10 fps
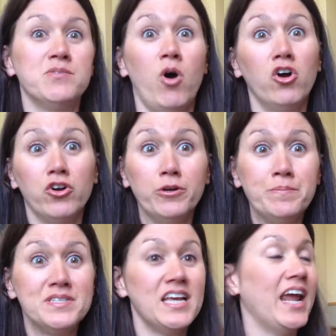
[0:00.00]
small
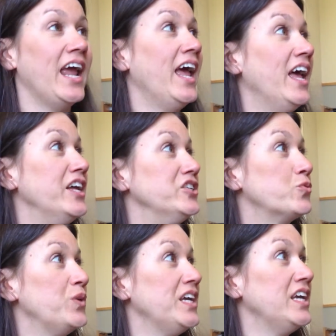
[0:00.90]
groups, and
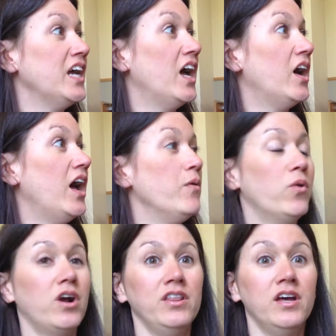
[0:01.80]
I
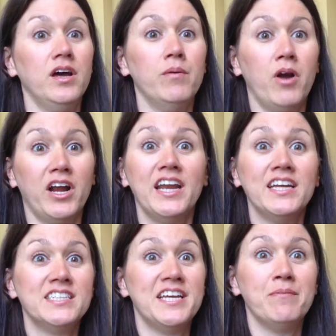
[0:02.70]
work on the
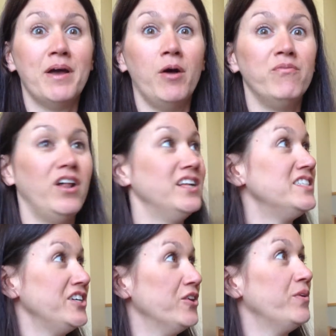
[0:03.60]
marketing team. I help
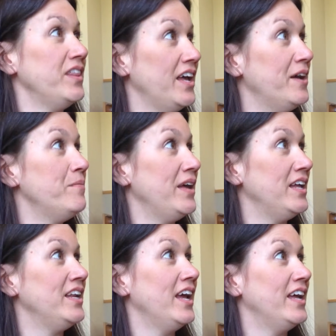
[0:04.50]
volunteer with them,
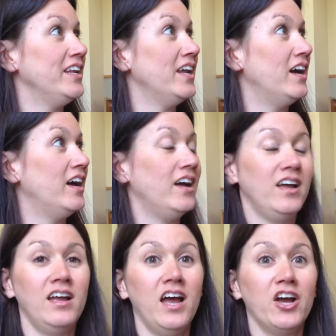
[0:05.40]

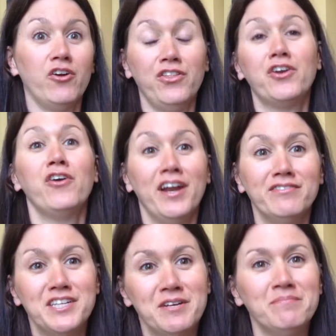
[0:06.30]
and the
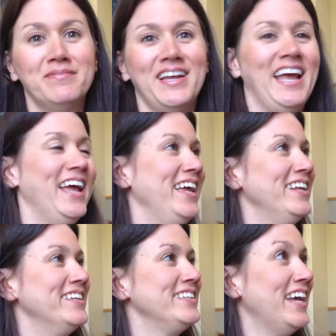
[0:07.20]
creative team,
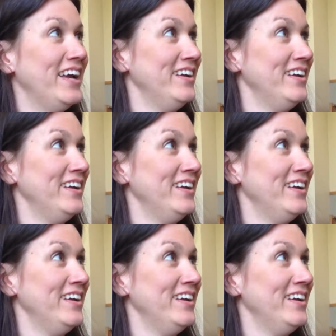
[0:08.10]
and